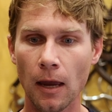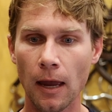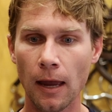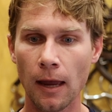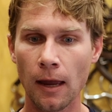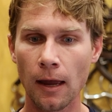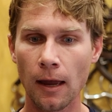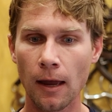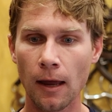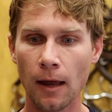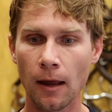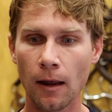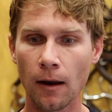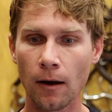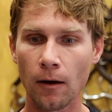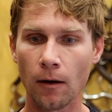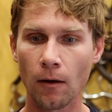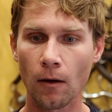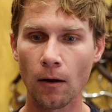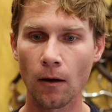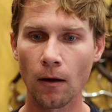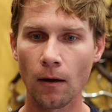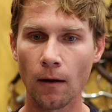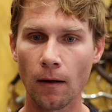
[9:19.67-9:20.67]

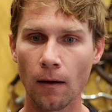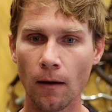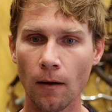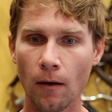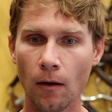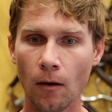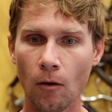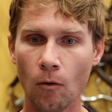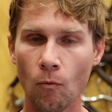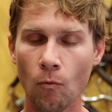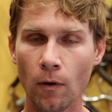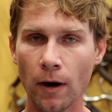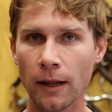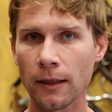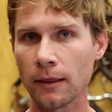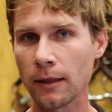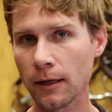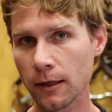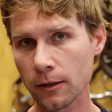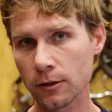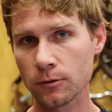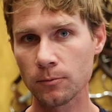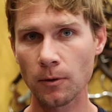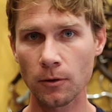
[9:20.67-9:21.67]
And what I
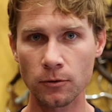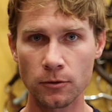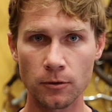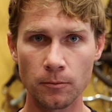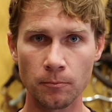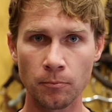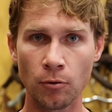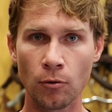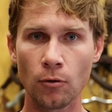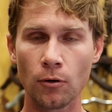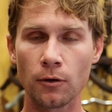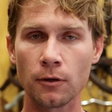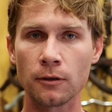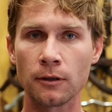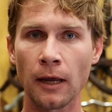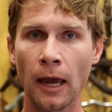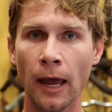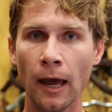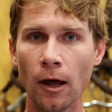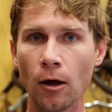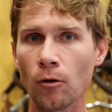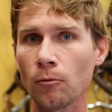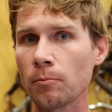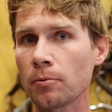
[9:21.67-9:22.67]
think is most important to
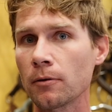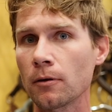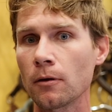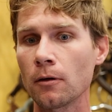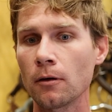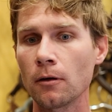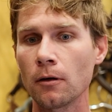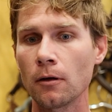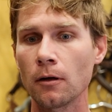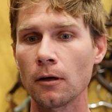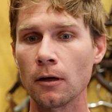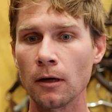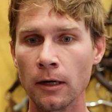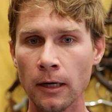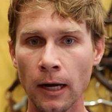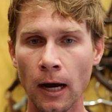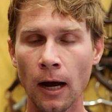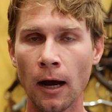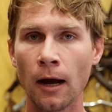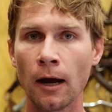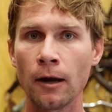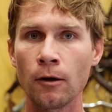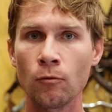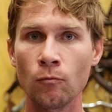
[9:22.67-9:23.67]
help
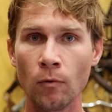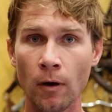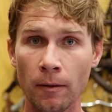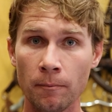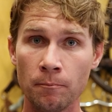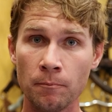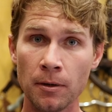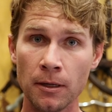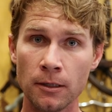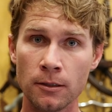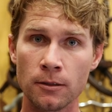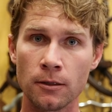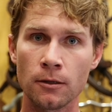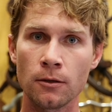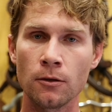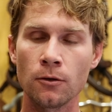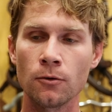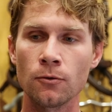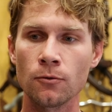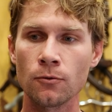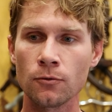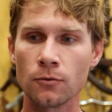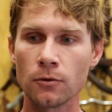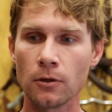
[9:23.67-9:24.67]
guide what bit to
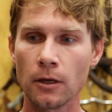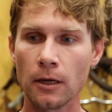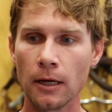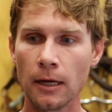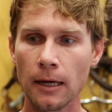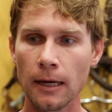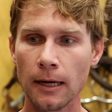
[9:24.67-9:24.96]
use